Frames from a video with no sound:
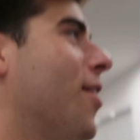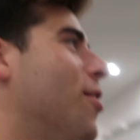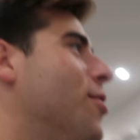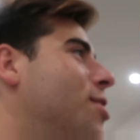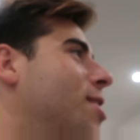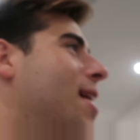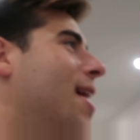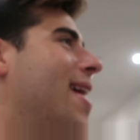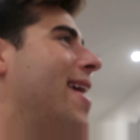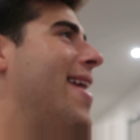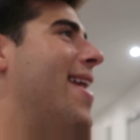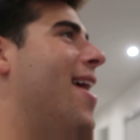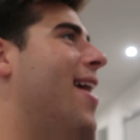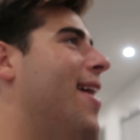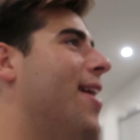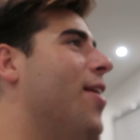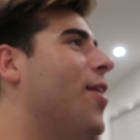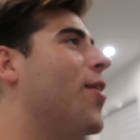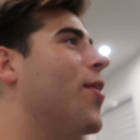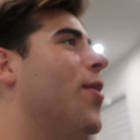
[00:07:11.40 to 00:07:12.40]
negotiate and
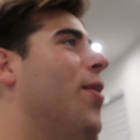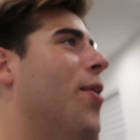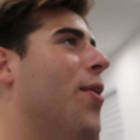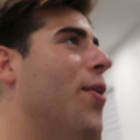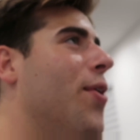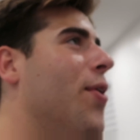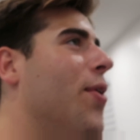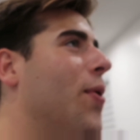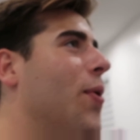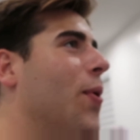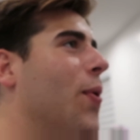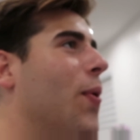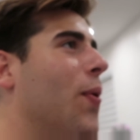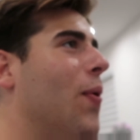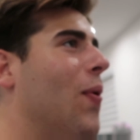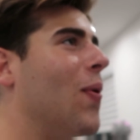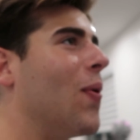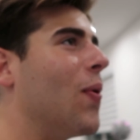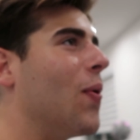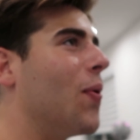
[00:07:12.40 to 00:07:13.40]
I
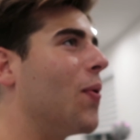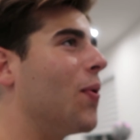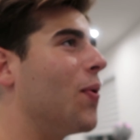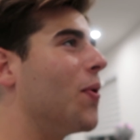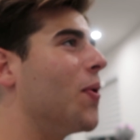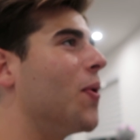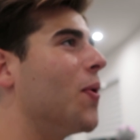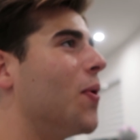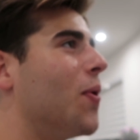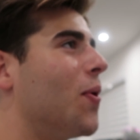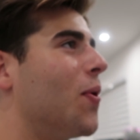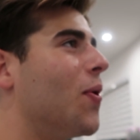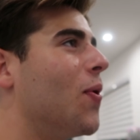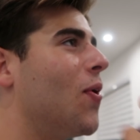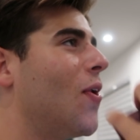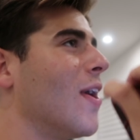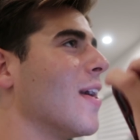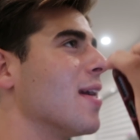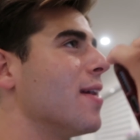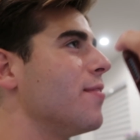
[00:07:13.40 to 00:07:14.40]

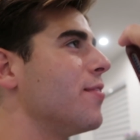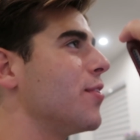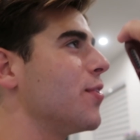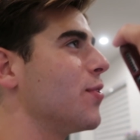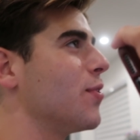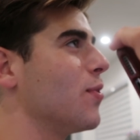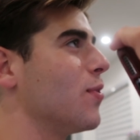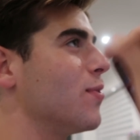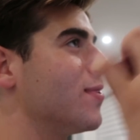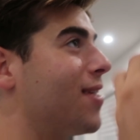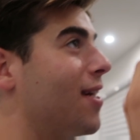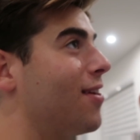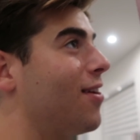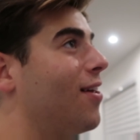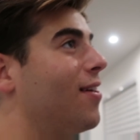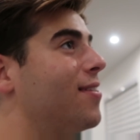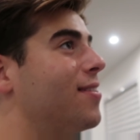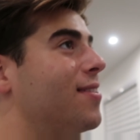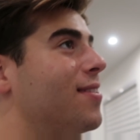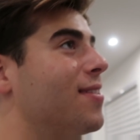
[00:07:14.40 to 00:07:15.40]
go, I'll give you ten
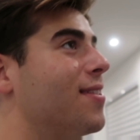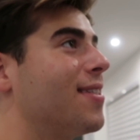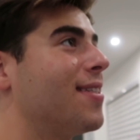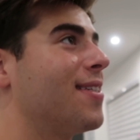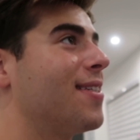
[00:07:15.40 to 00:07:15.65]
dollars.